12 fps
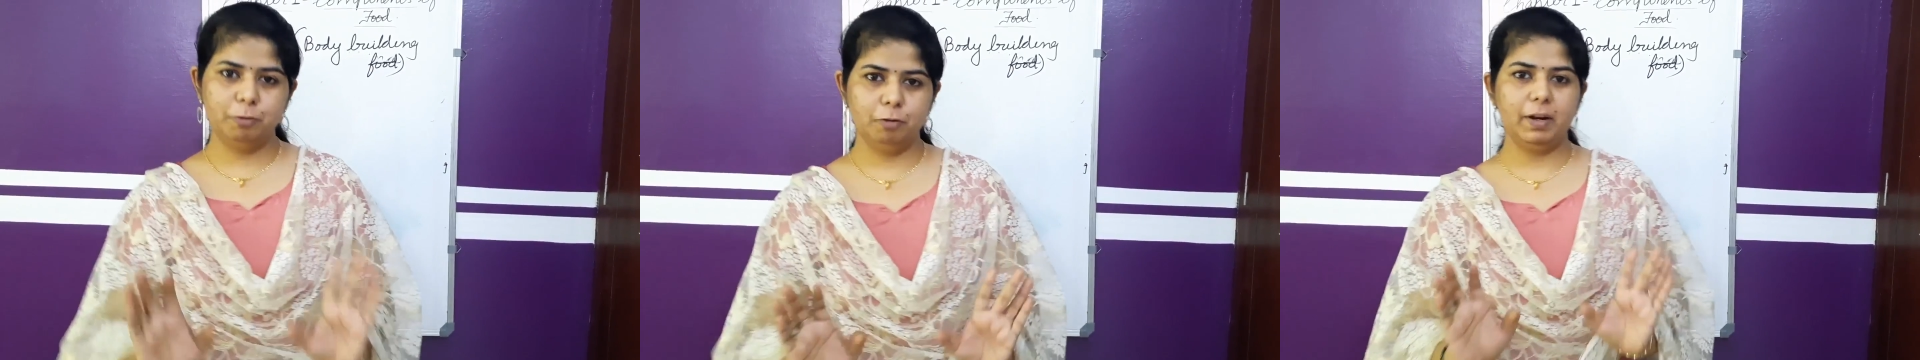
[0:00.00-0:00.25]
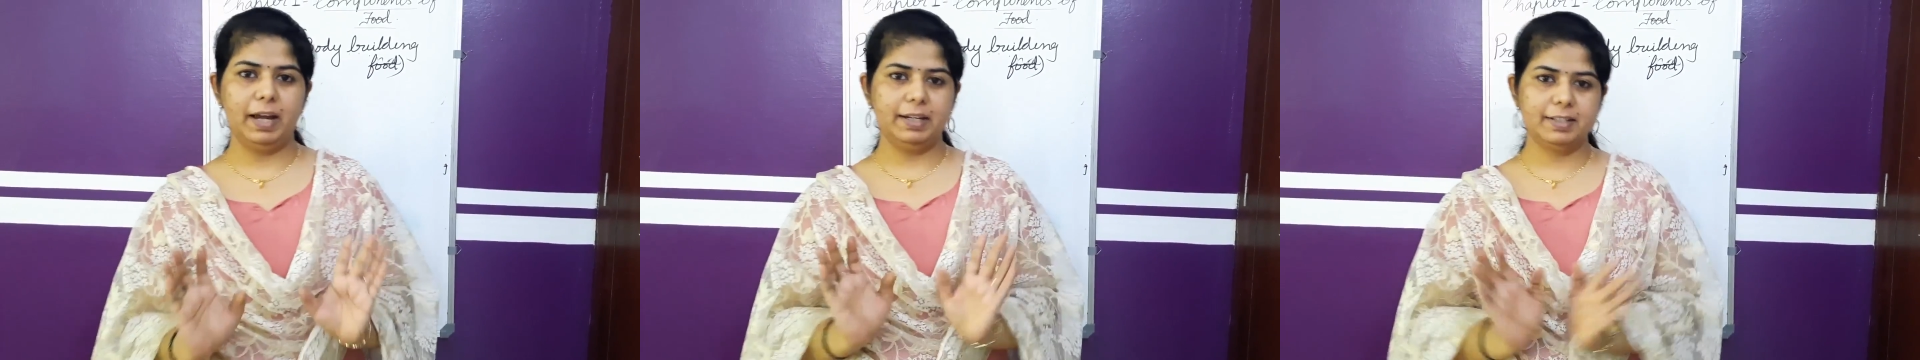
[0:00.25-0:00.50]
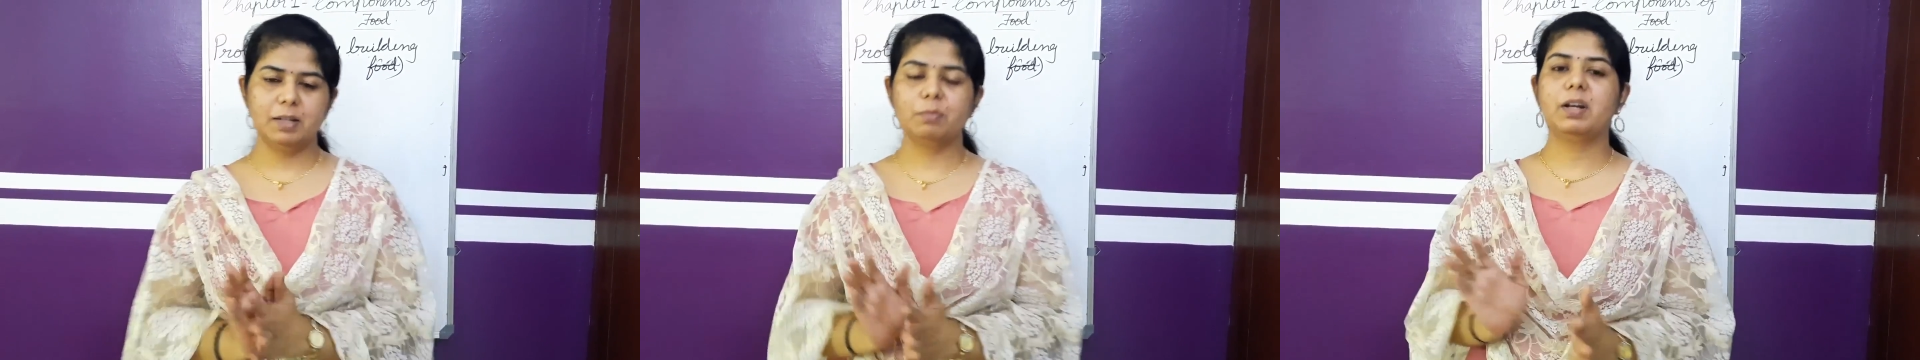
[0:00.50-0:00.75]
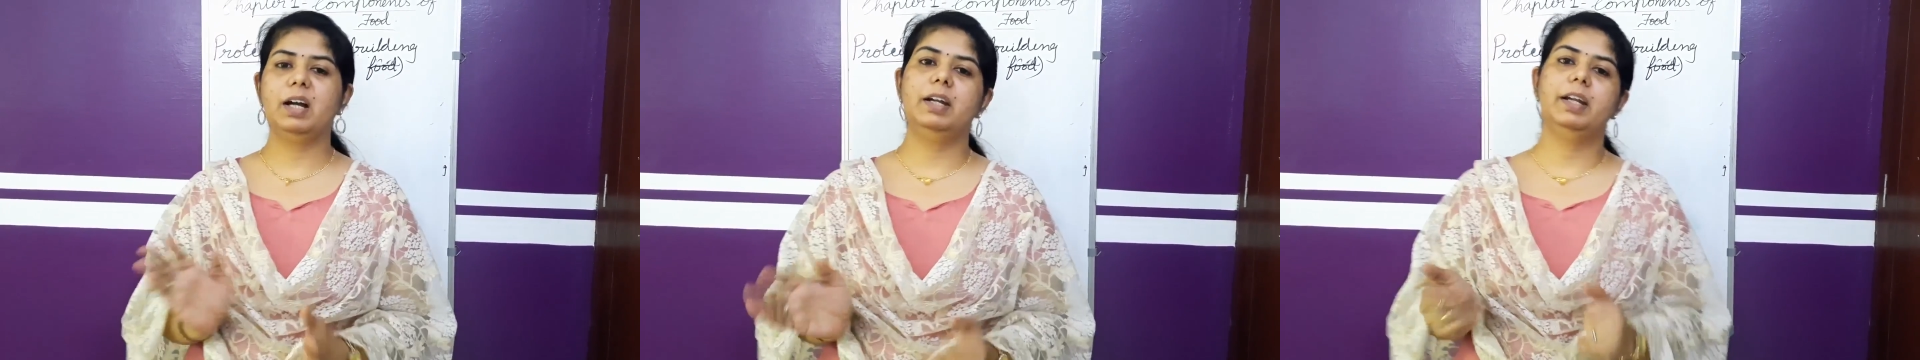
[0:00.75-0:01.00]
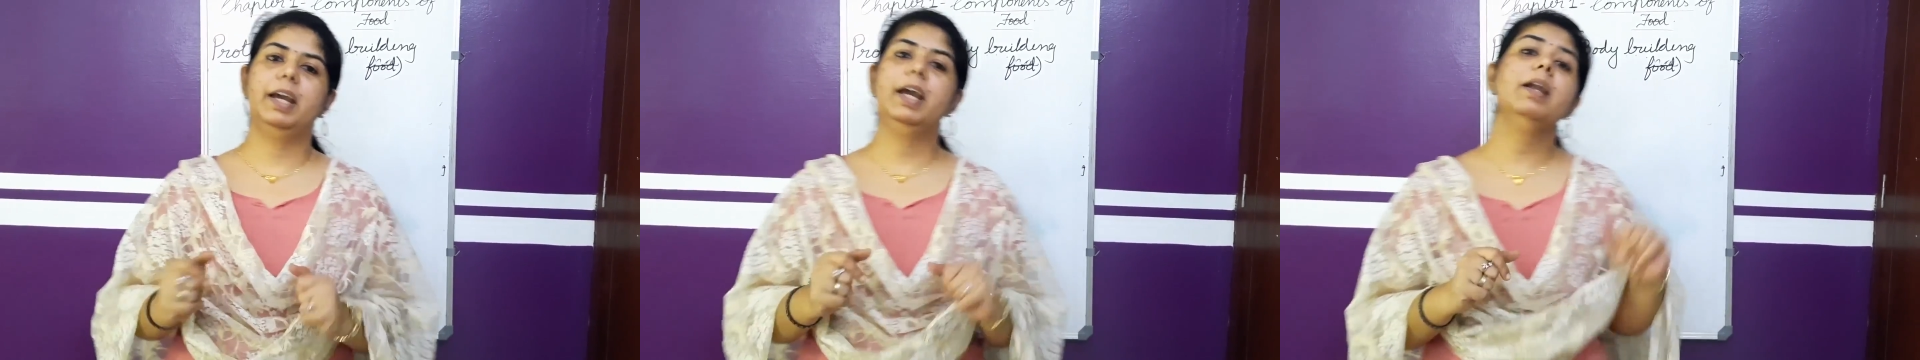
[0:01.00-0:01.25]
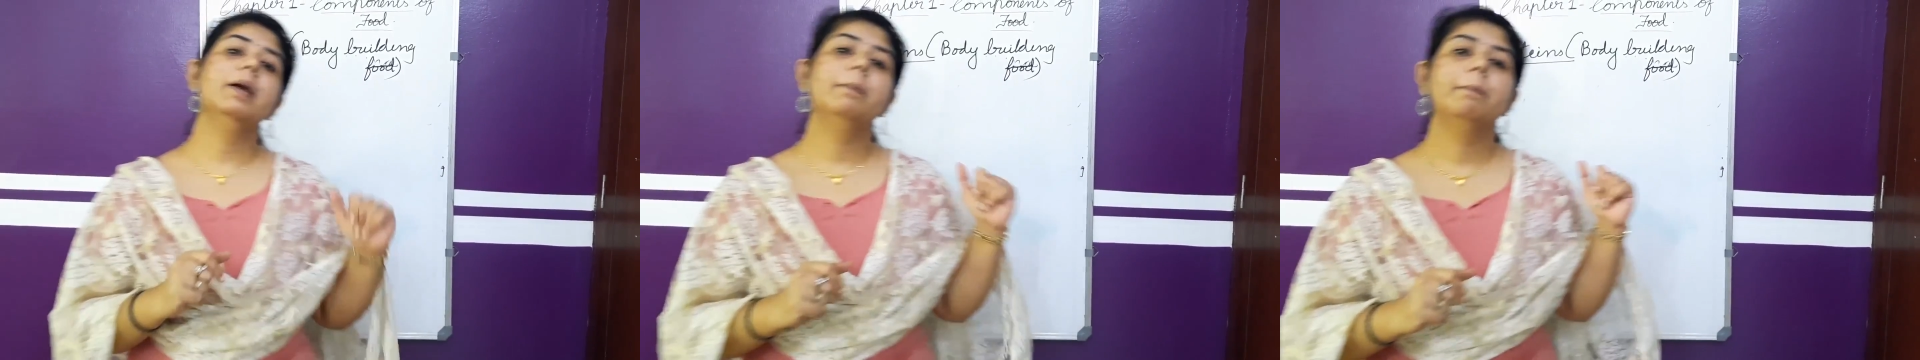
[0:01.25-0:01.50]
food item
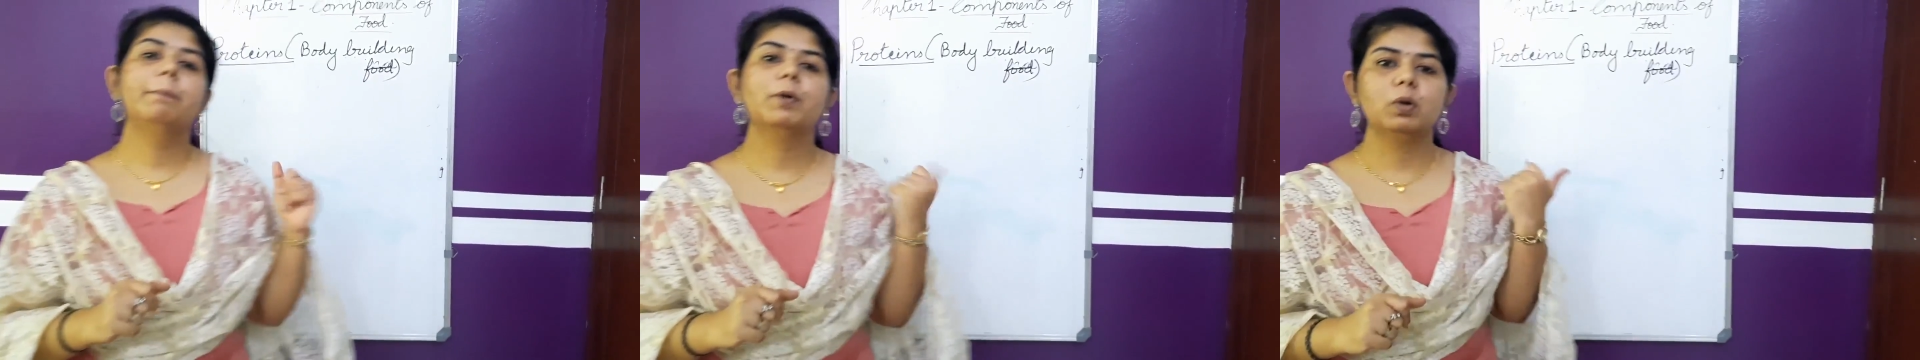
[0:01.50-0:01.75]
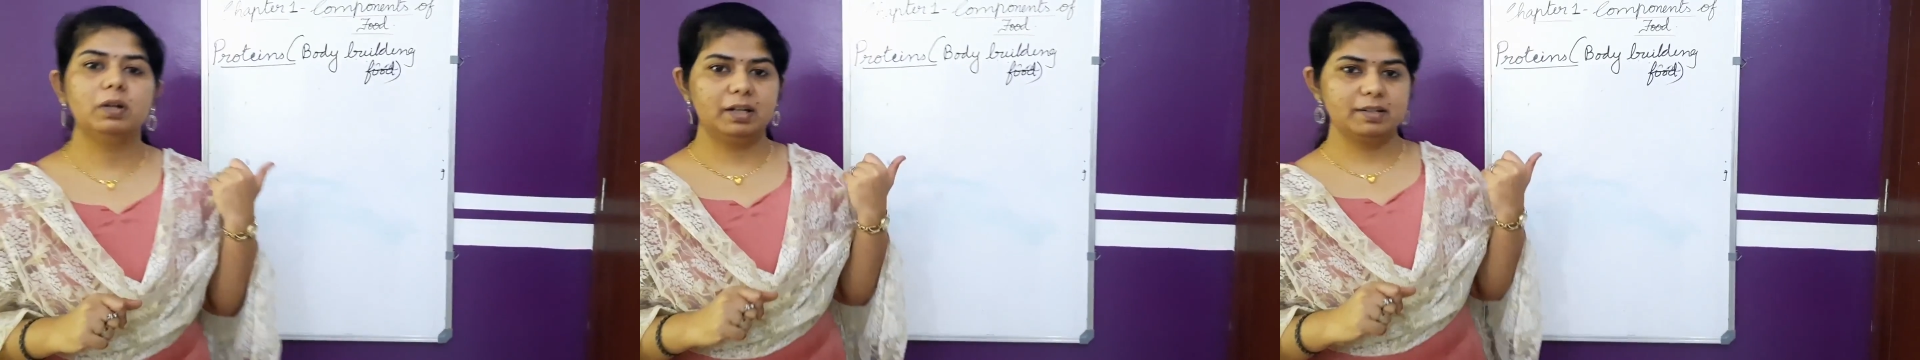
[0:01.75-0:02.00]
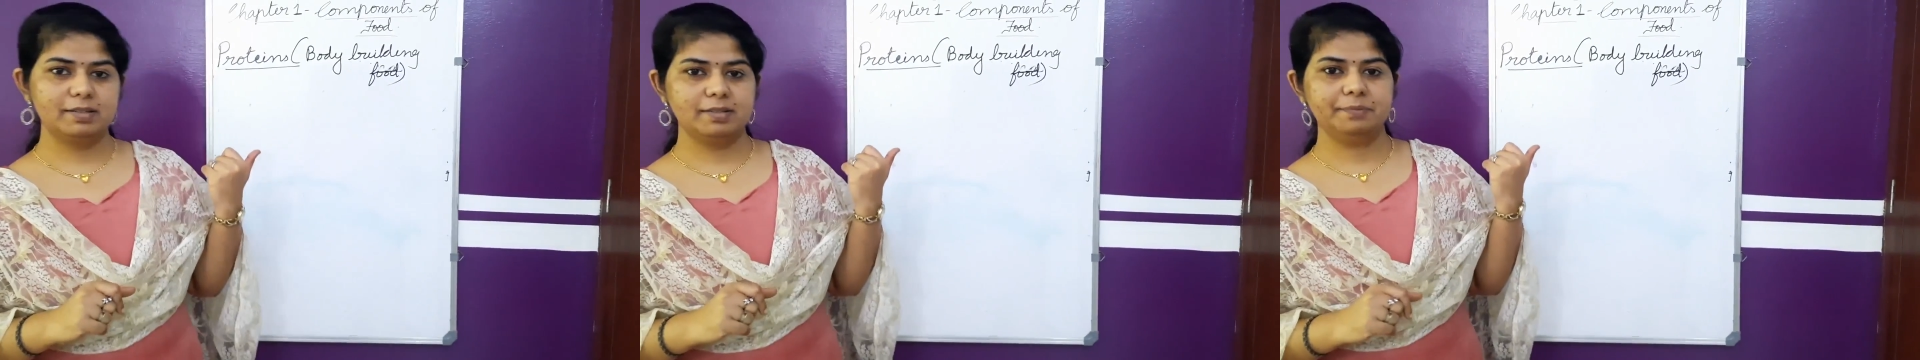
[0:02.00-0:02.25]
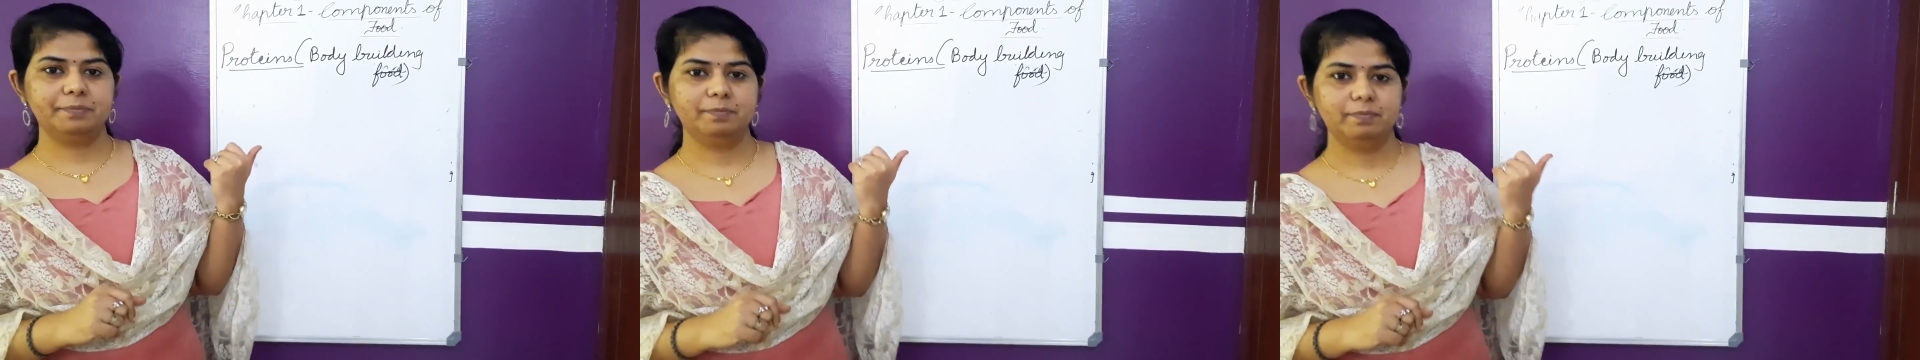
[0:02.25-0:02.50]
contain proteins?